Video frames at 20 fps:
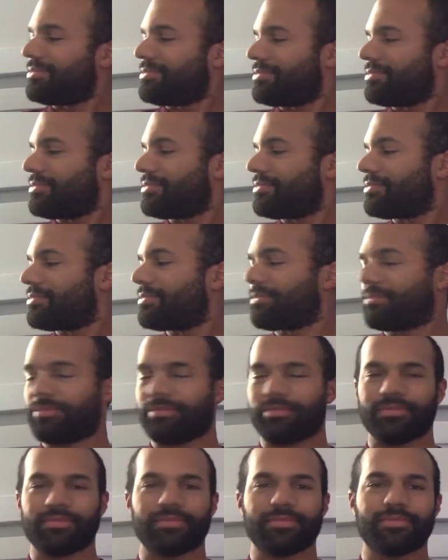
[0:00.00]

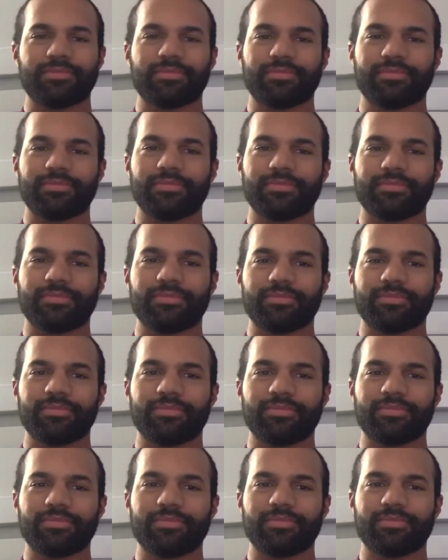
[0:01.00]

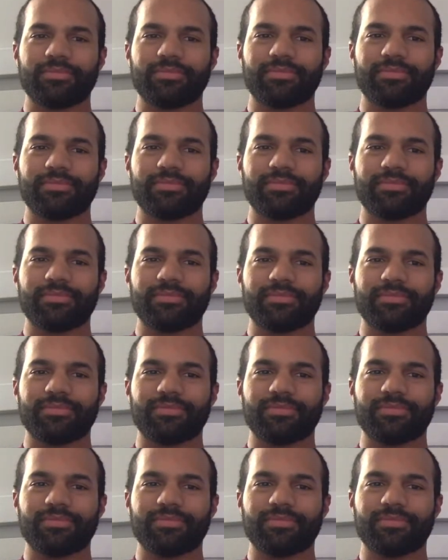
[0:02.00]

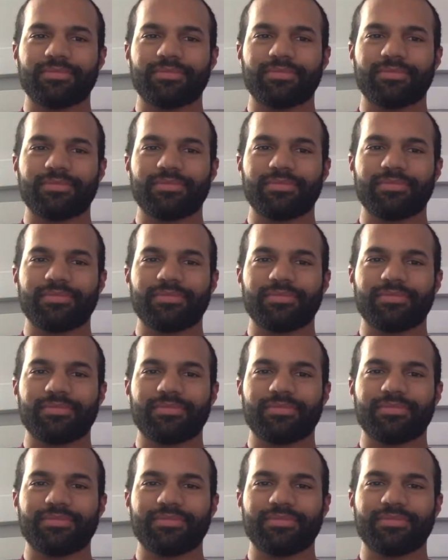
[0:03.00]
No words are spoken by the person on screen.